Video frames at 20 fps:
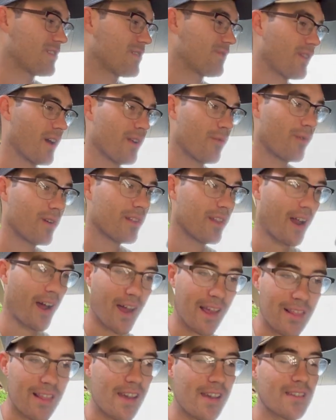to find one that
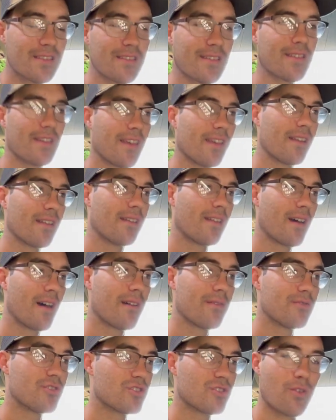I liked, and
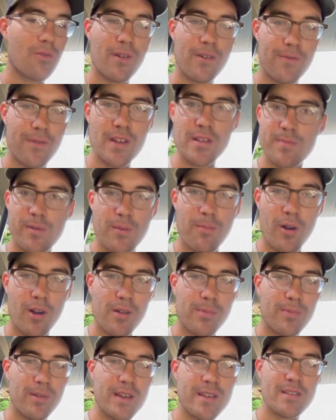uh, just go on Facebook
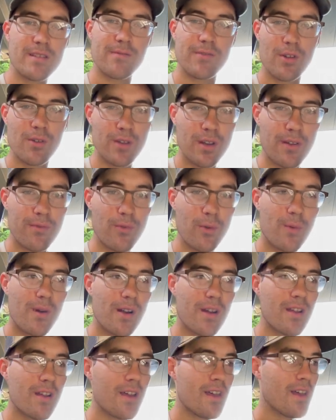Marketplace if you're looking for
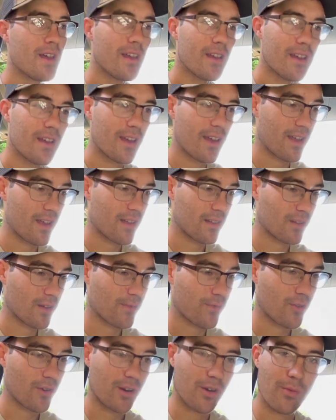one, and look
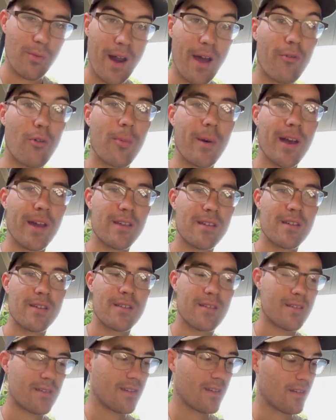for a gravel bike,
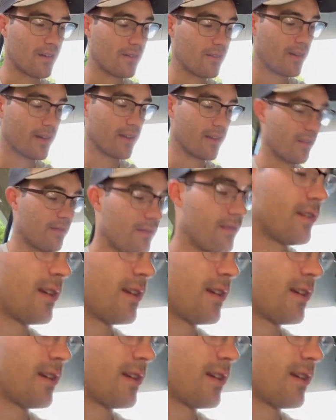you know, and